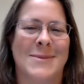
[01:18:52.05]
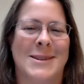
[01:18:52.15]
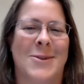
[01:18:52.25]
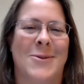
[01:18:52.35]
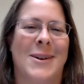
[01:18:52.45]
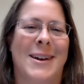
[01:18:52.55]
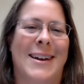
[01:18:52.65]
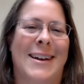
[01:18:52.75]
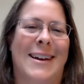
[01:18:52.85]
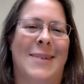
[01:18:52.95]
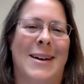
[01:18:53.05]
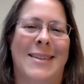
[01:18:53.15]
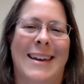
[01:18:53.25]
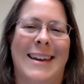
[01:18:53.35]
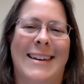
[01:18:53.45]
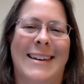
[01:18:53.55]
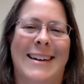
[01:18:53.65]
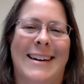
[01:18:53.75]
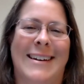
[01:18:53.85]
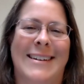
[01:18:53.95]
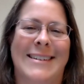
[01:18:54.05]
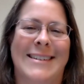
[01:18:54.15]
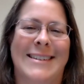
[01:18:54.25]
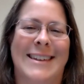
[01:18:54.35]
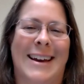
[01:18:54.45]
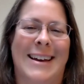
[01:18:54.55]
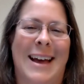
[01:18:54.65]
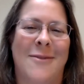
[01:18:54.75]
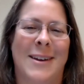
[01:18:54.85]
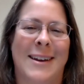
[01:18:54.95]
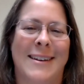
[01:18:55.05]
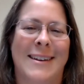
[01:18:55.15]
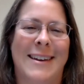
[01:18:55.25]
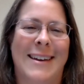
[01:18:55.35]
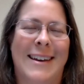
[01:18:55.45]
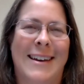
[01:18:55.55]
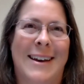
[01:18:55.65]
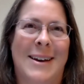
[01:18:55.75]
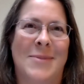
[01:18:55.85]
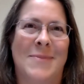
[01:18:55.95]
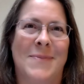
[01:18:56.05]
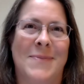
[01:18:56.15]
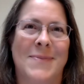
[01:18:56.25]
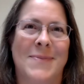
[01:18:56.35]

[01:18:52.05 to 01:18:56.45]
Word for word: So um, I think, uh, yeah, having um,